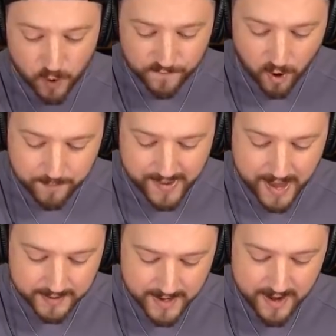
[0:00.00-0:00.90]
far
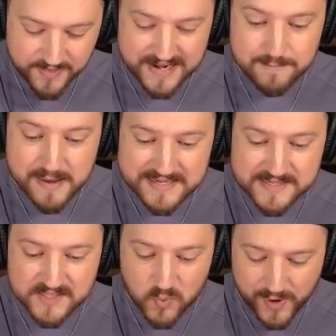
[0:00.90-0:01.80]
back, that it
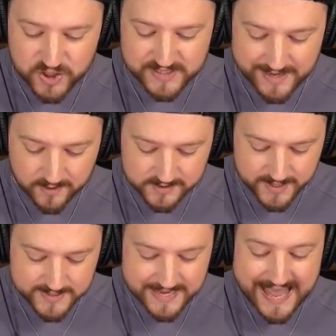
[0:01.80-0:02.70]
misses the witch
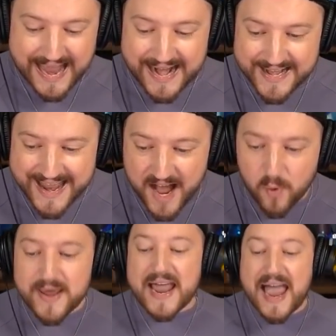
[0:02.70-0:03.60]
skeletons, and
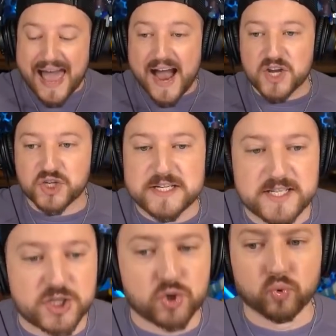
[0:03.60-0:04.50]
now we actually
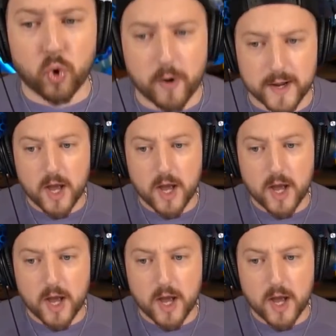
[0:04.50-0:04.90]
destroy.